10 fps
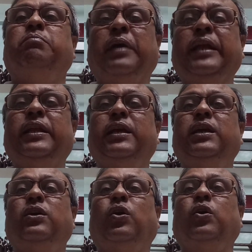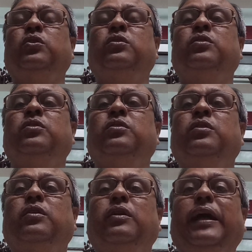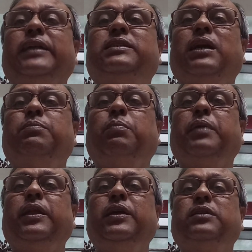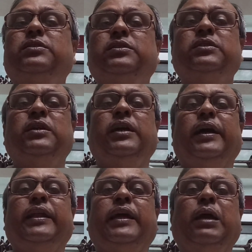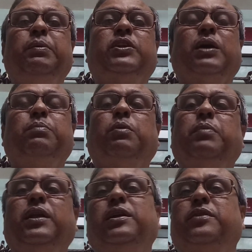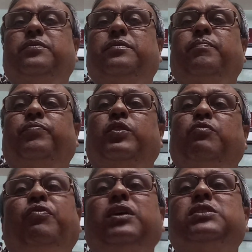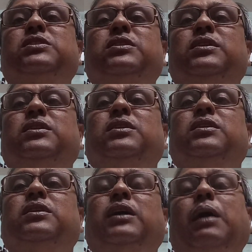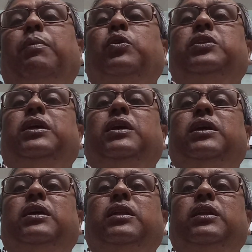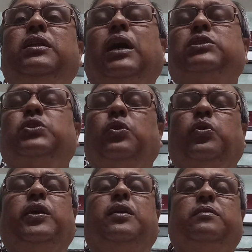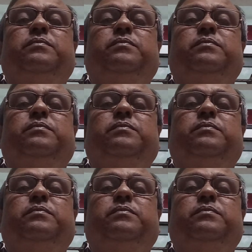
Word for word: mainly on light type of barriers and heavy type of barriers first about the dust loading